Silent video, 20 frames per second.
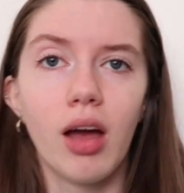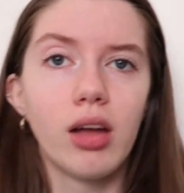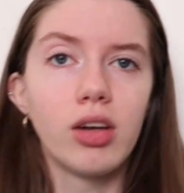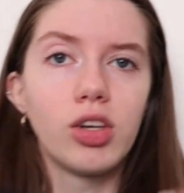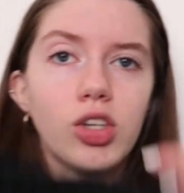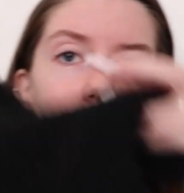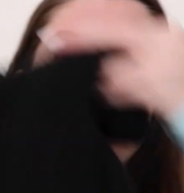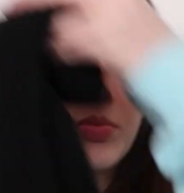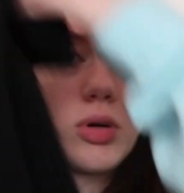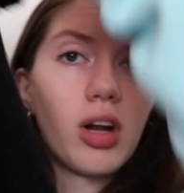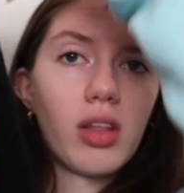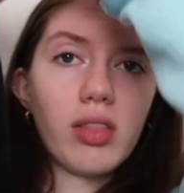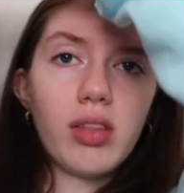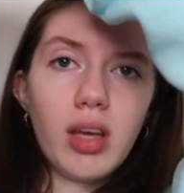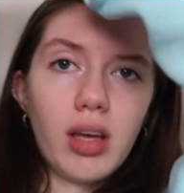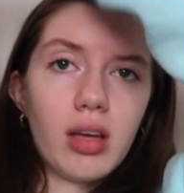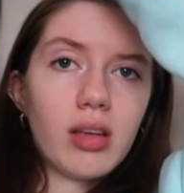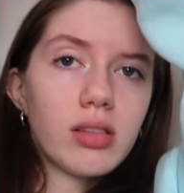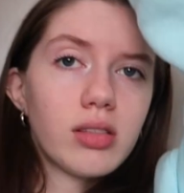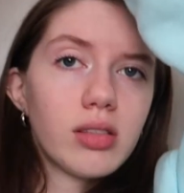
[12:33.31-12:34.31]
Just put on
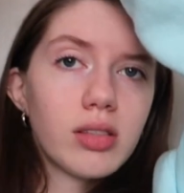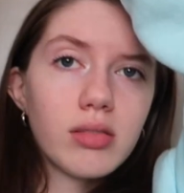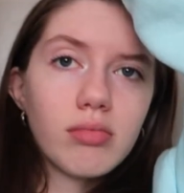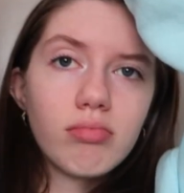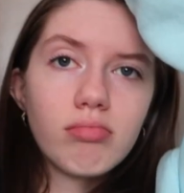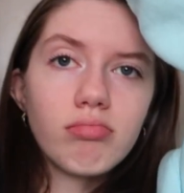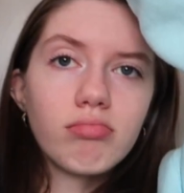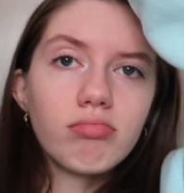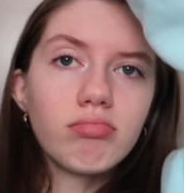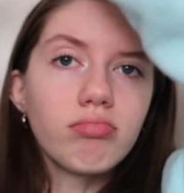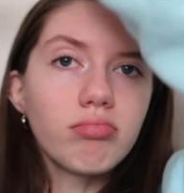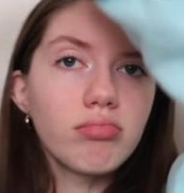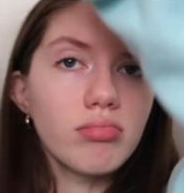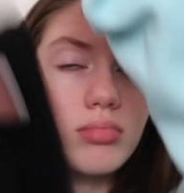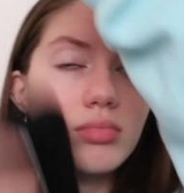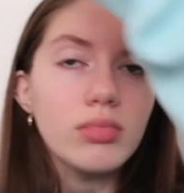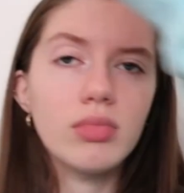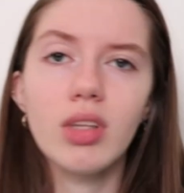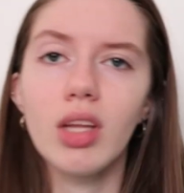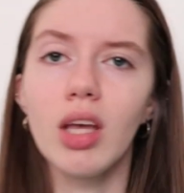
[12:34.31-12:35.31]
this
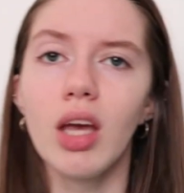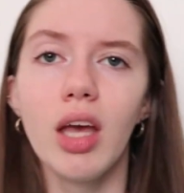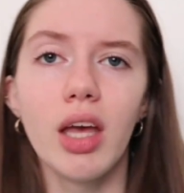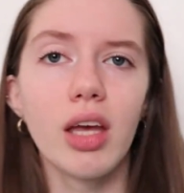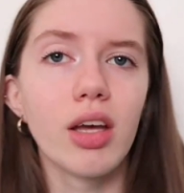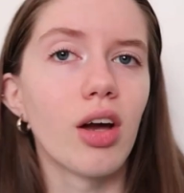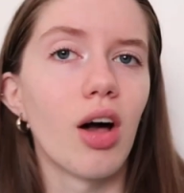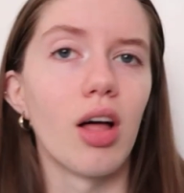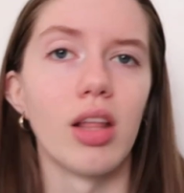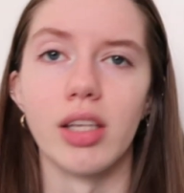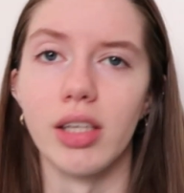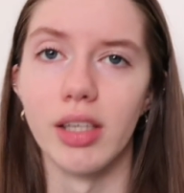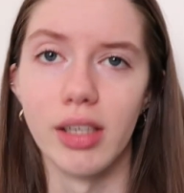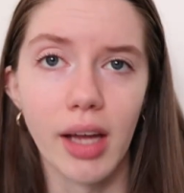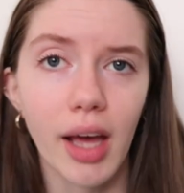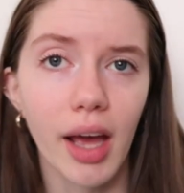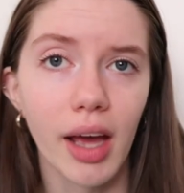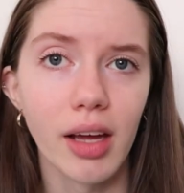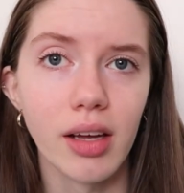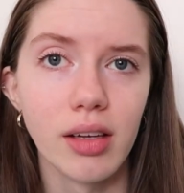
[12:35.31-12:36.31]
and call it a
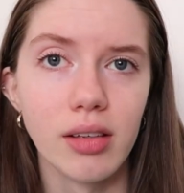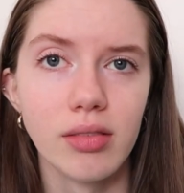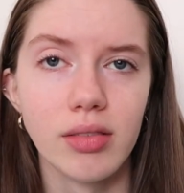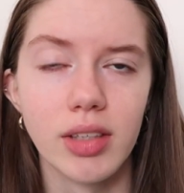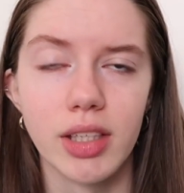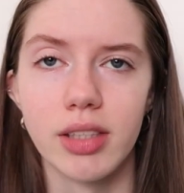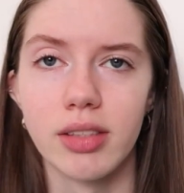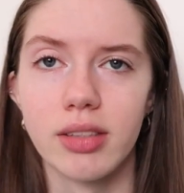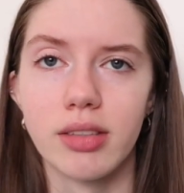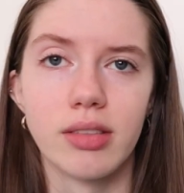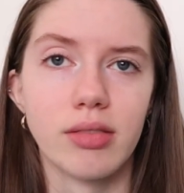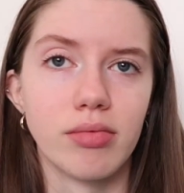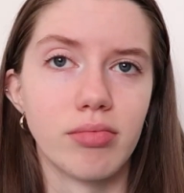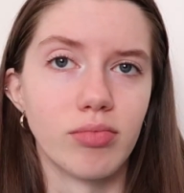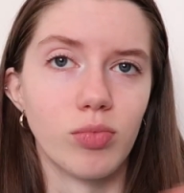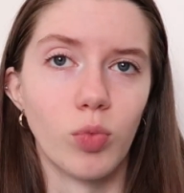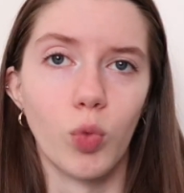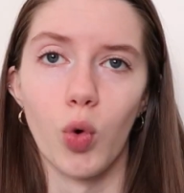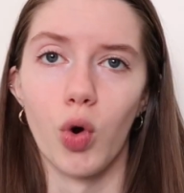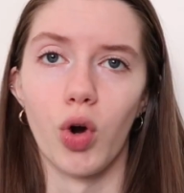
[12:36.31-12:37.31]
day. It's
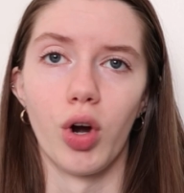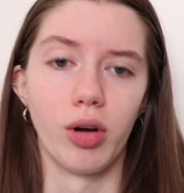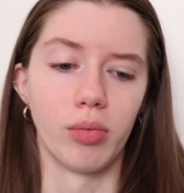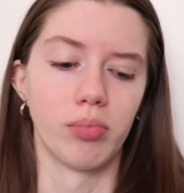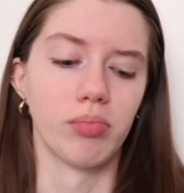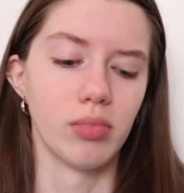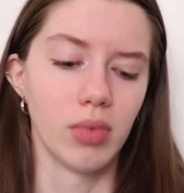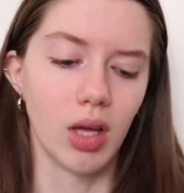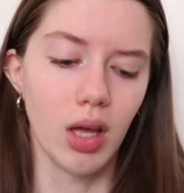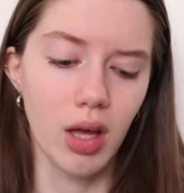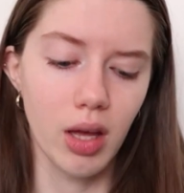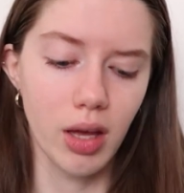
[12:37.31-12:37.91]
warm,